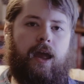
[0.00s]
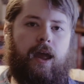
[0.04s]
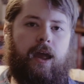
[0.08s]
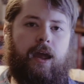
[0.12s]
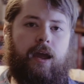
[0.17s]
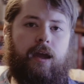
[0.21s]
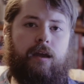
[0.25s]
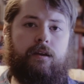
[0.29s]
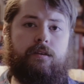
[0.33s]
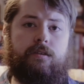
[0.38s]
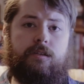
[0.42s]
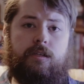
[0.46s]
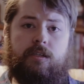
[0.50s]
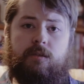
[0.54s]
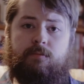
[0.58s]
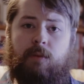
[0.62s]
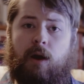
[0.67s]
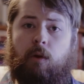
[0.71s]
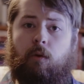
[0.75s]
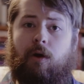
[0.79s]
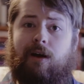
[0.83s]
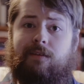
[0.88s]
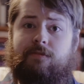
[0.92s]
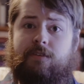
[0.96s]
And since
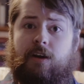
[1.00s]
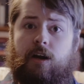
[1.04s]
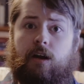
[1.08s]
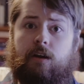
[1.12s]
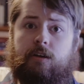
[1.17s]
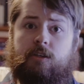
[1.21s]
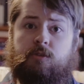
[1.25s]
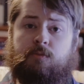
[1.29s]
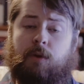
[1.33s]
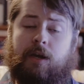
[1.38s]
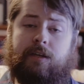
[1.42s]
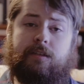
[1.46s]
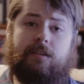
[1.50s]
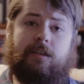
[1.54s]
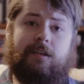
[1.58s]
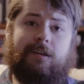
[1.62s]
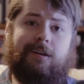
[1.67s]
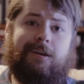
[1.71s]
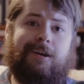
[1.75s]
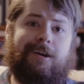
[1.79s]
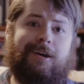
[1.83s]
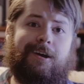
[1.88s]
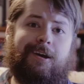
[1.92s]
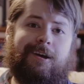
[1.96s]
my wife and I are
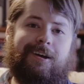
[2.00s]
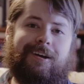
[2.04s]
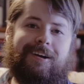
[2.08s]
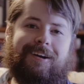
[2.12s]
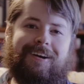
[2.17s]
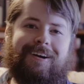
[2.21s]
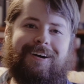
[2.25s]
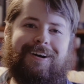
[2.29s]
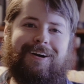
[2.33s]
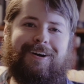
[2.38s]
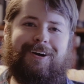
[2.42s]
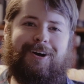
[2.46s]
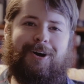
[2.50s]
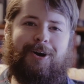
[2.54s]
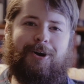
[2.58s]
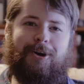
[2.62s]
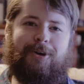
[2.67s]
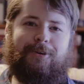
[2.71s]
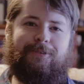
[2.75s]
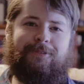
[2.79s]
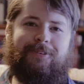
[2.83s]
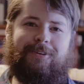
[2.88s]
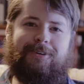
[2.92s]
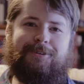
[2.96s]
expecting
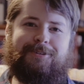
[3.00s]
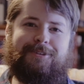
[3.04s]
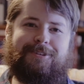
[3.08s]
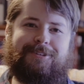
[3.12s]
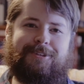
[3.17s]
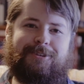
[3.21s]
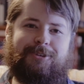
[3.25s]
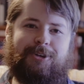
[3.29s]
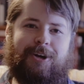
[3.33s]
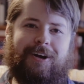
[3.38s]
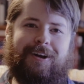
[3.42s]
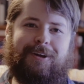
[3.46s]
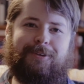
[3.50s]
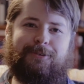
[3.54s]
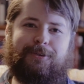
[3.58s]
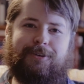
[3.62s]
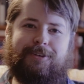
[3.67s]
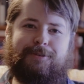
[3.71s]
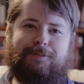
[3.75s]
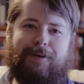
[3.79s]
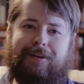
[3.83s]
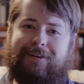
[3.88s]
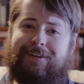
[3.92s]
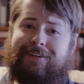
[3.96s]
our first child, we're
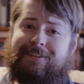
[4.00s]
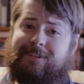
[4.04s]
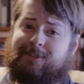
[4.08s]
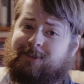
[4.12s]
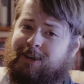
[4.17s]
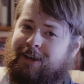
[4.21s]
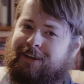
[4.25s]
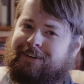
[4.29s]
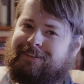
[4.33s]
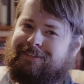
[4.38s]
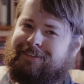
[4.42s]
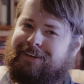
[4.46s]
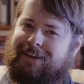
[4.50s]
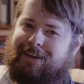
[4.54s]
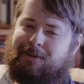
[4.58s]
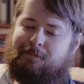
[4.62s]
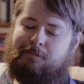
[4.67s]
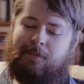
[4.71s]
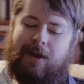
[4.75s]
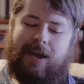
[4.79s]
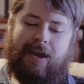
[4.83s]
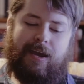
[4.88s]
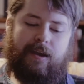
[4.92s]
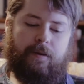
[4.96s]
expecting a son
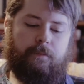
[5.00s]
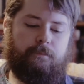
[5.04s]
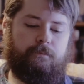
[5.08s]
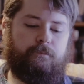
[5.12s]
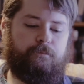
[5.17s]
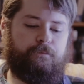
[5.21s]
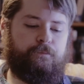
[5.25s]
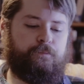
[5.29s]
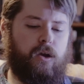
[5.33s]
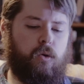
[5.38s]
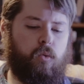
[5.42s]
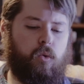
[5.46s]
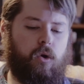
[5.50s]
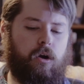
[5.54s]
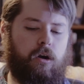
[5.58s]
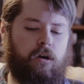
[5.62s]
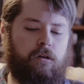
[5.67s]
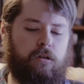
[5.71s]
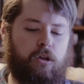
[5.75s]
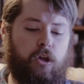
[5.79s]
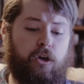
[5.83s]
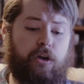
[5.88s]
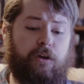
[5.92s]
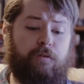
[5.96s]
in May,
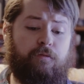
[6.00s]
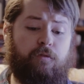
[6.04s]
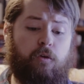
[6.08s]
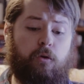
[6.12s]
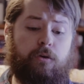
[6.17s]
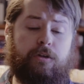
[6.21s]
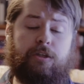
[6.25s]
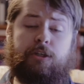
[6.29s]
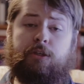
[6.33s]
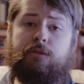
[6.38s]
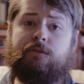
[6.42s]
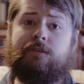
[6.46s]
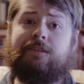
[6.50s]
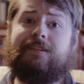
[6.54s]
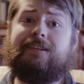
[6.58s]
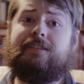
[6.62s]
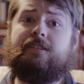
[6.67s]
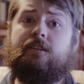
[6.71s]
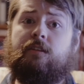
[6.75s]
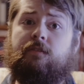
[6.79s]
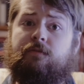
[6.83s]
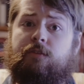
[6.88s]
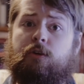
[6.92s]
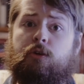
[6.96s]
we're looking forward to using
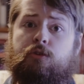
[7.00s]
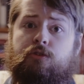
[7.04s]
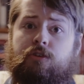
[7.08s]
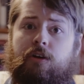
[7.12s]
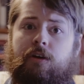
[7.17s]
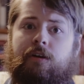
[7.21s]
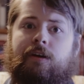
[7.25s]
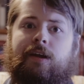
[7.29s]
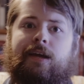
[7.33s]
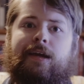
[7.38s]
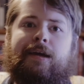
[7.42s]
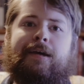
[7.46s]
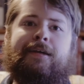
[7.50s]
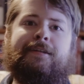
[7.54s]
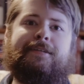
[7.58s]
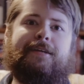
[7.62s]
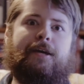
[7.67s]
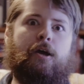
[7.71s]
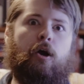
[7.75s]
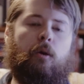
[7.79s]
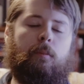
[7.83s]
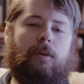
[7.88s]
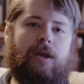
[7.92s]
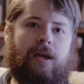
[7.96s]
this in the future to
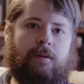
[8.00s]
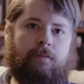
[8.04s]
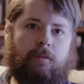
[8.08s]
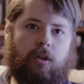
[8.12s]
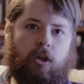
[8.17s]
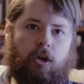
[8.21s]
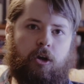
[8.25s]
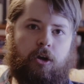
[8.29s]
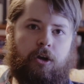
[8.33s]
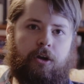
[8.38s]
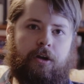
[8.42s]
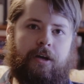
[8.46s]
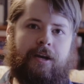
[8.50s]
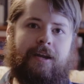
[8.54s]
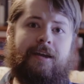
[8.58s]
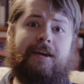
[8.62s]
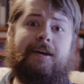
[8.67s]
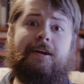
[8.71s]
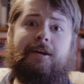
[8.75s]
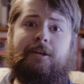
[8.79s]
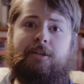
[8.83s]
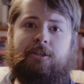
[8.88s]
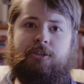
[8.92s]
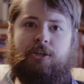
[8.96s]
help him learn
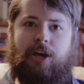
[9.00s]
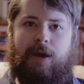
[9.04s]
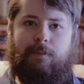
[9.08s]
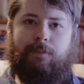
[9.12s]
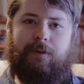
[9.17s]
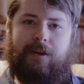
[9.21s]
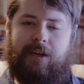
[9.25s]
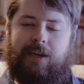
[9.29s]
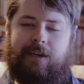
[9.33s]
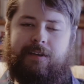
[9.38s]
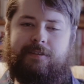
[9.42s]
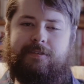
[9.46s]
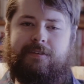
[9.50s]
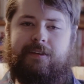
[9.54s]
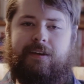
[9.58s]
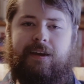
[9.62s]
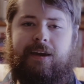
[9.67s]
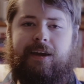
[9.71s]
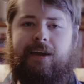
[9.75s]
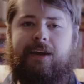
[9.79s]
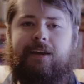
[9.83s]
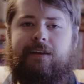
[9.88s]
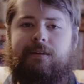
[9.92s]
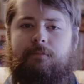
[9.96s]
Japanese.
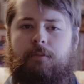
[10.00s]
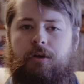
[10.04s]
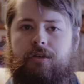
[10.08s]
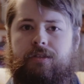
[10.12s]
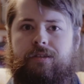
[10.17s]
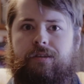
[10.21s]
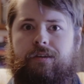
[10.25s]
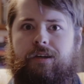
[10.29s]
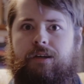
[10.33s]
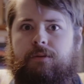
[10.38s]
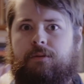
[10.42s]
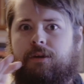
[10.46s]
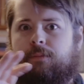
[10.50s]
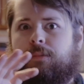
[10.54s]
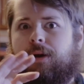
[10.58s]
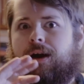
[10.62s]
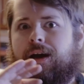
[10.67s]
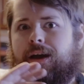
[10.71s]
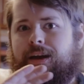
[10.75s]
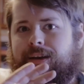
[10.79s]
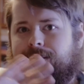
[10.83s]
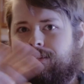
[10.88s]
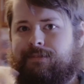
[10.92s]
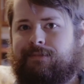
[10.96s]
And I'm also going to be
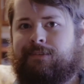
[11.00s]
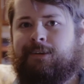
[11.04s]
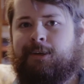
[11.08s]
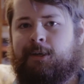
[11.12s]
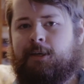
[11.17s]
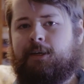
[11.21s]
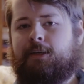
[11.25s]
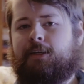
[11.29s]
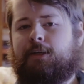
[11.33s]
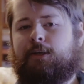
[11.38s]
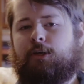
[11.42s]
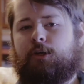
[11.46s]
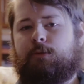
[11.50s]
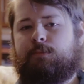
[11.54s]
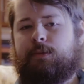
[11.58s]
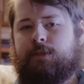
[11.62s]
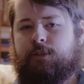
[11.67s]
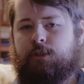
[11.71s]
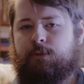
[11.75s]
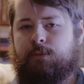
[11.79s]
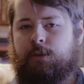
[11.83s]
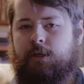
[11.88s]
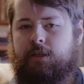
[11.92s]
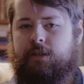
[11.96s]
buying,
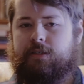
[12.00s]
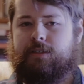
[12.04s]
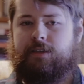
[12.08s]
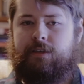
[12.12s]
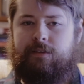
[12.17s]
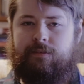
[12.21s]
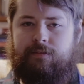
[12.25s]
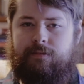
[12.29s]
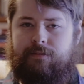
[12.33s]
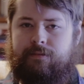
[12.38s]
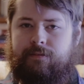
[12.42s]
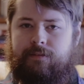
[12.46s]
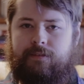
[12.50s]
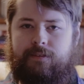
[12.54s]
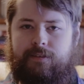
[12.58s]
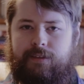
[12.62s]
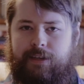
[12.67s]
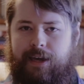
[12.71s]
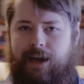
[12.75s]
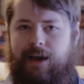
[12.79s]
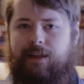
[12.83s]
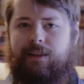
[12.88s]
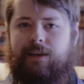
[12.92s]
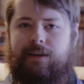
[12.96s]
picture books in
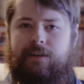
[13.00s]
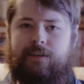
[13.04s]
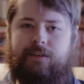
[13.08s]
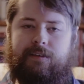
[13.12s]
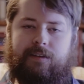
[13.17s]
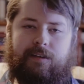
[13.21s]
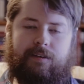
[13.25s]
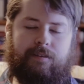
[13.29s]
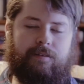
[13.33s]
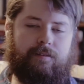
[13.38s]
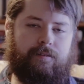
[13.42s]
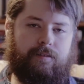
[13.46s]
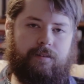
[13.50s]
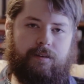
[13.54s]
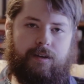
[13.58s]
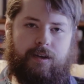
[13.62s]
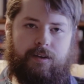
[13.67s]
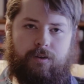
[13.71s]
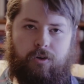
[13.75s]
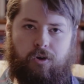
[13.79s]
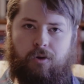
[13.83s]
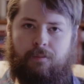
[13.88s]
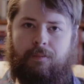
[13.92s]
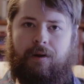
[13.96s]
Gaelic and
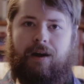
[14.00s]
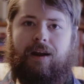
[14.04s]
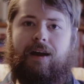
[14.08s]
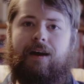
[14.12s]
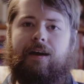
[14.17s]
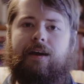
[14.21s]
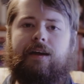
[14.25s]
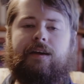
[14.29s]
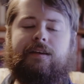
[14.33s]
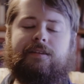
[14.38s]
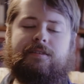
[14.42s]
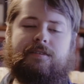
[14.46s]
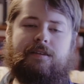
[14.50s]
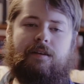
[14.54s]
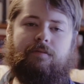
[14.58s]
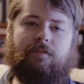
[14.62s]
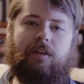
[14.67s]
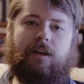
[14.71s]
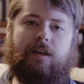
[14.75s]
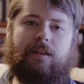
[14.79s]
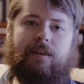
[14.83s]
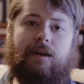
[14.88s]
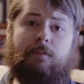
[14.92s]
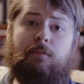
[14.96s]
Kumraig and stuff
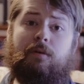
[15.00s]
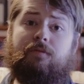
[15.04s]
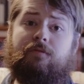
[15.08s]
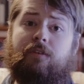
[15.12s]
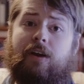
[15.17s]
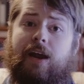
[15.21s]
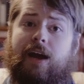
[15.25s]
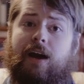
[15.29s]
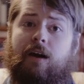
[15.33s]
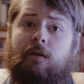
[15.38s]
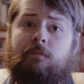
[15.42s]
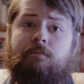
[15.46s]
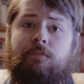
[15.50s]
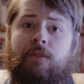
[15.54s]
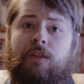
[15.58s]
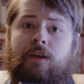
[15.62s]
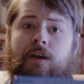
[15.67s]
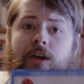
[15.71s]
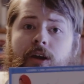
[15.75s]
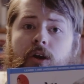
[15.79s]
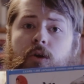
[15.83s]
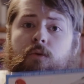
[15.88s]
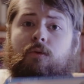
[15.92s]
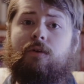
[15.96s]
like that. But for now,
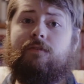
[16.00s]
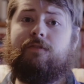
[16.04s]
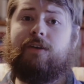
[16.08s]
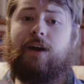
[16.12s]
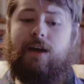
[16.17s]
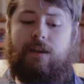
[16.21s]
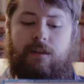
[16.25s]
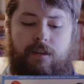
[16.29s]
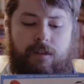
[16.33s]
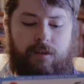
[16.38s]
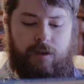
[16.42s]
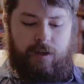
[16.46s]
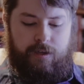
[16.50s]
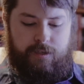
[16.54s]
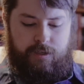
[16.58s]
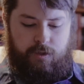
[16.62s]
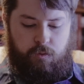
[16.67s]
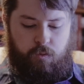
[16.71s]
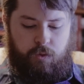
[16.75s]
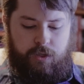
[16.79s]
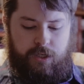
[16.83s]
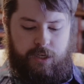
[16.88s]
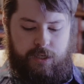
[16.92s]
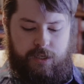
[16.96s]
we've got
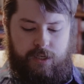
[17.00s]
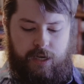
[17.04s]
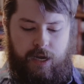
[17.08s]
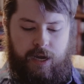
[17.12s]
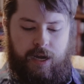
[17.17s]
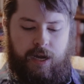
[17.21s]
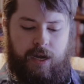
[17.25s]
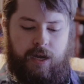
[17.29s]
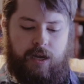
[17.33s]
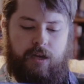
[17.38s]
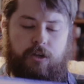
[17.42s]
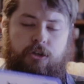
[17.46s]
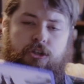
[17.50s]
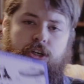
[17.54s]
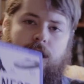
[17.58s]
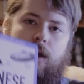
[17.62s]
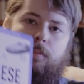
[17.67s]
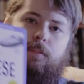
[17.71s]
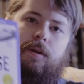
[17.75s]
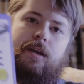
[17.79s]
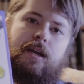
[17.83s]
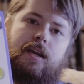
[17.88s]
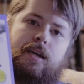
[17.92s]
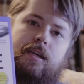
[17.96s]
this, which is a
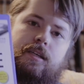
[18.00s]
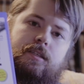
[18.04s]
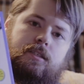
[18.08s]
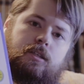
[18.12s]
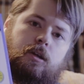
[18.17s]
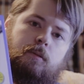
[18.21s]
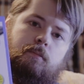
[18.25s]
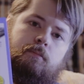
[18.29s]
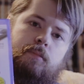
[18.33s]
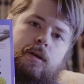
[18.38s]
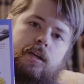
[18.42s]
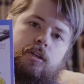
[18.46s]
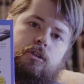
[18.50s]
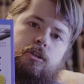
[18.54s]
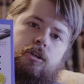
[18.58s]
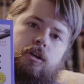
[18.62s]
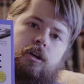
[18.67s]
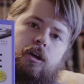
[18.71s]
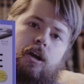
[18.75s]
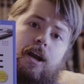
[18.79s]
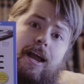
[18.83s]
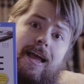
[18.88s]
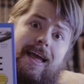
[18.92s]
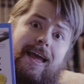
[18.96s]
Japanese
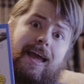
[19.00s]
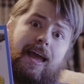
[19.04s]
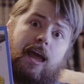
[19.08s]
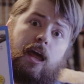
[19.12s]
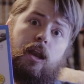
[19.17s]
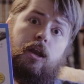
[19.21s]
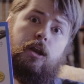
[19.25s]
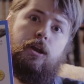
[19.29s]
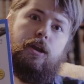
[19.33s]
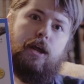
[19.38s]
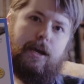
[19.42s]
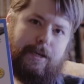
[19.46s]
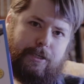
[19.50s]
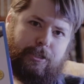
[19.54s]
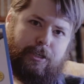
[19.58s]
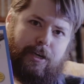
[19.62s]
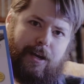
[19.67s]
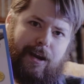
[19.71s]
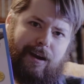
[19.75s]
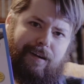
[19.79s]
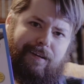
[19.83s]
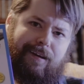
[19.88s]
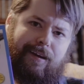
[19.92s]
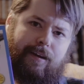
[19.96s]
picture
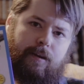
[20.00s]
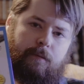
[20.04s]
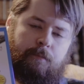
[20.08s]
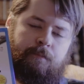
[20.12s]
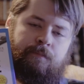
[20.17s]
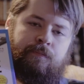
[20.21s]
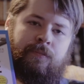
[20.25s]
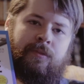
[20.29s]
dictionary.